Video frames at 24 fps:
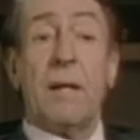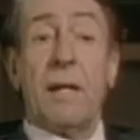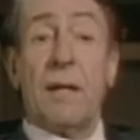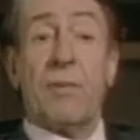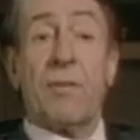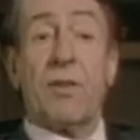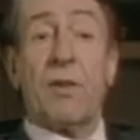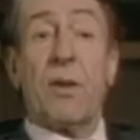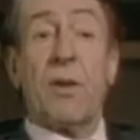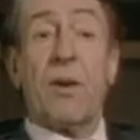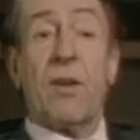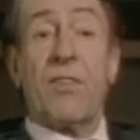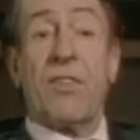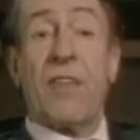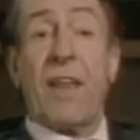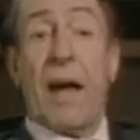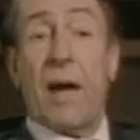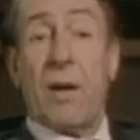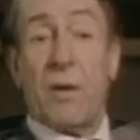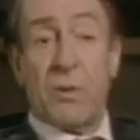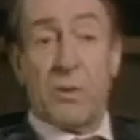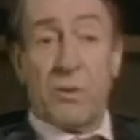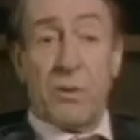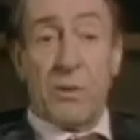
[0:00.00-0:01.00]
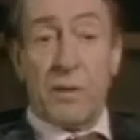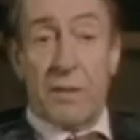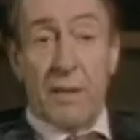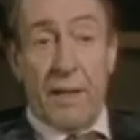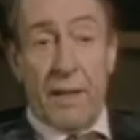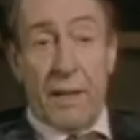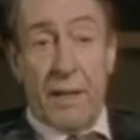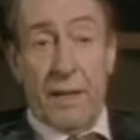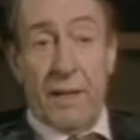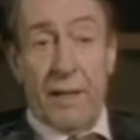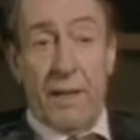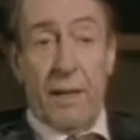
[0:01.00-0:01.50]
if there are a thousand
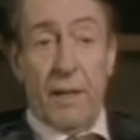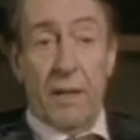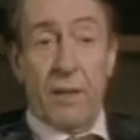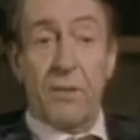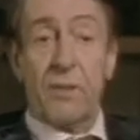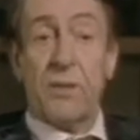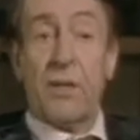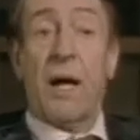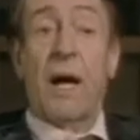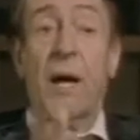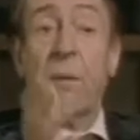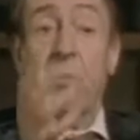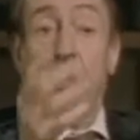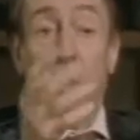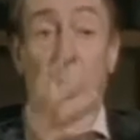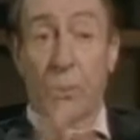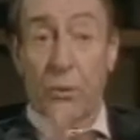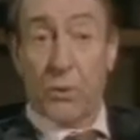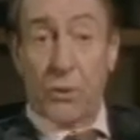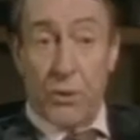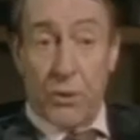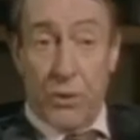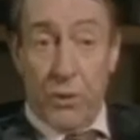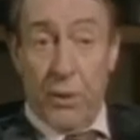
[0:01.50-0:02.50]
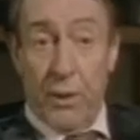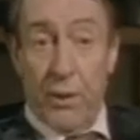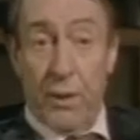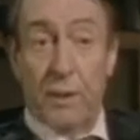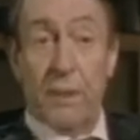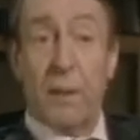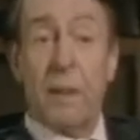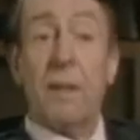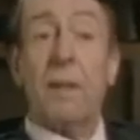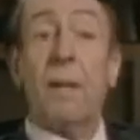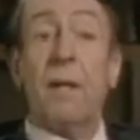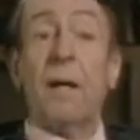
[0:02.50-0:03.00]
King Lears, I want to do
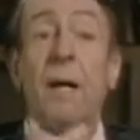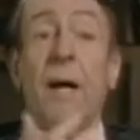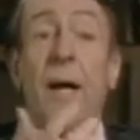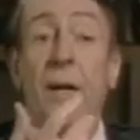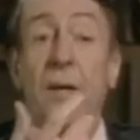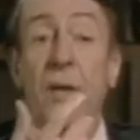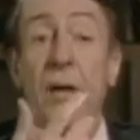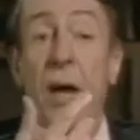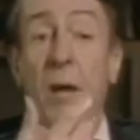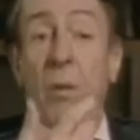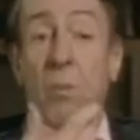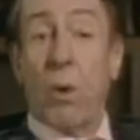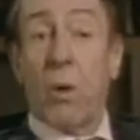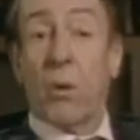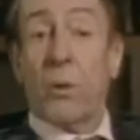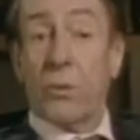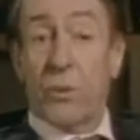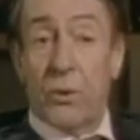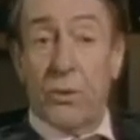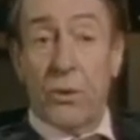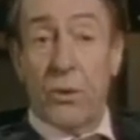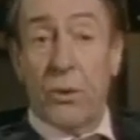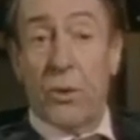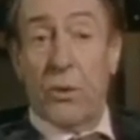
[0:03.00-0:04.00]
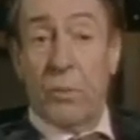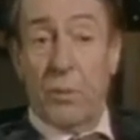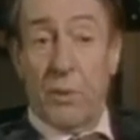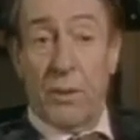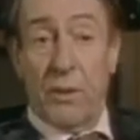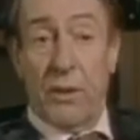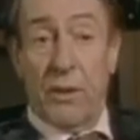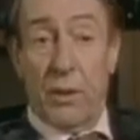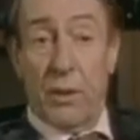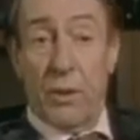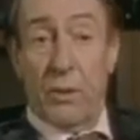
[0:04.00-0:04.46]
it, and I want to do it with